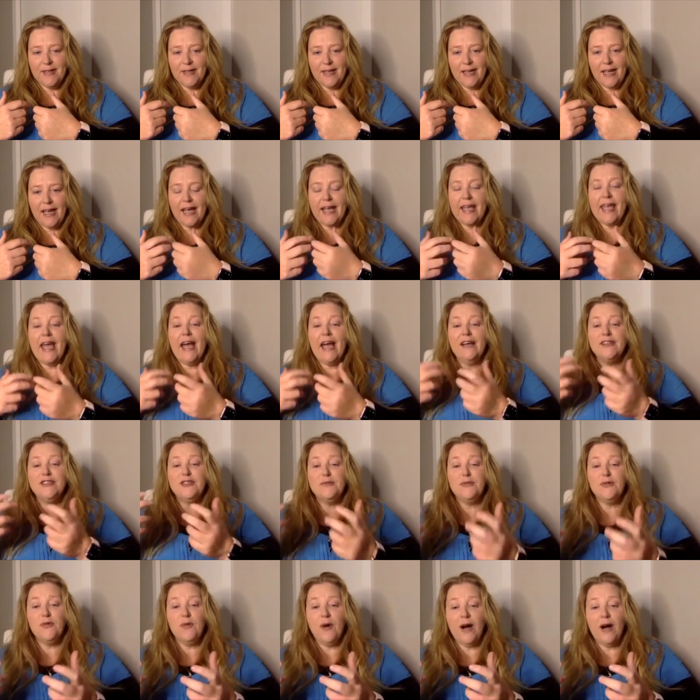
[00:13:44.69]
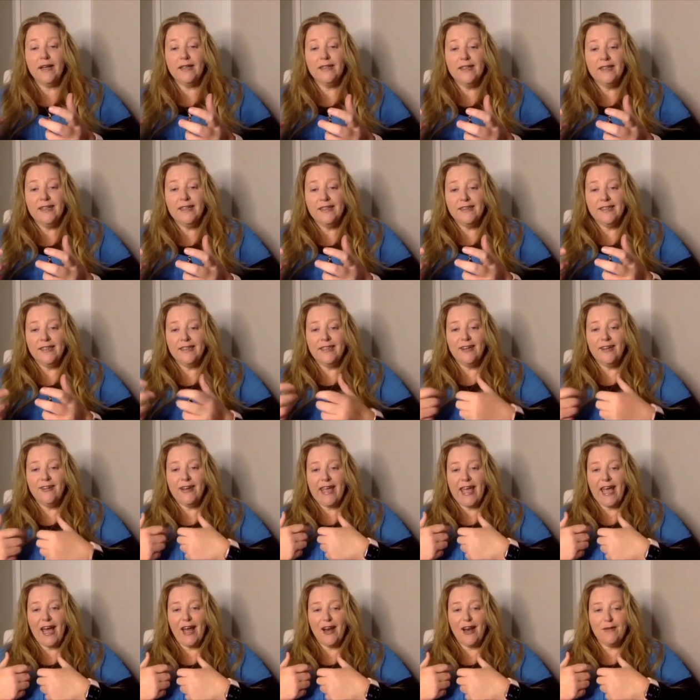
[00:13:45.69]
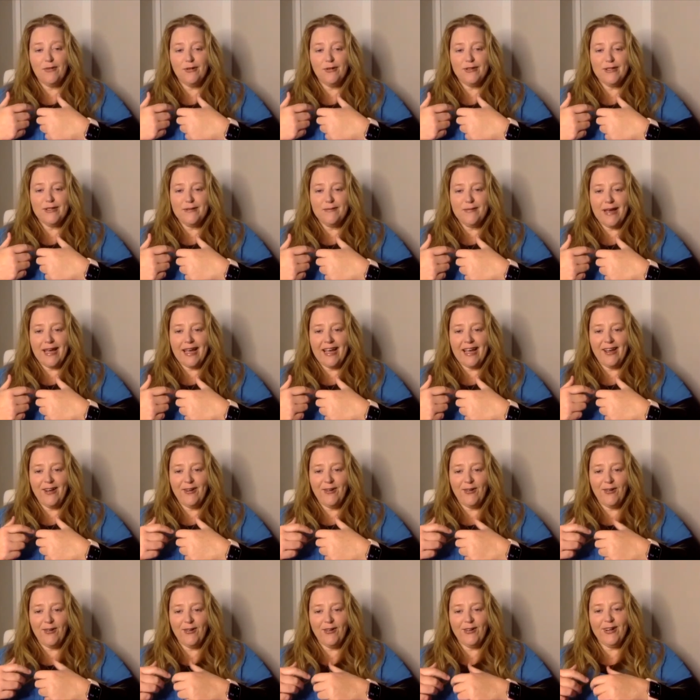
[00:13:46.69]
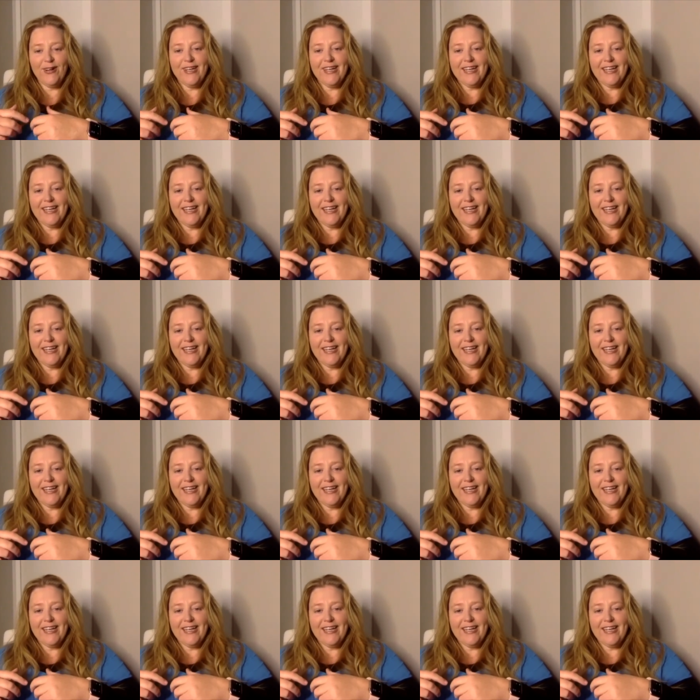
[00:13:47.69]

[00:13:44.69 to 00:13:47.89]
accountable one that they're accountable to me or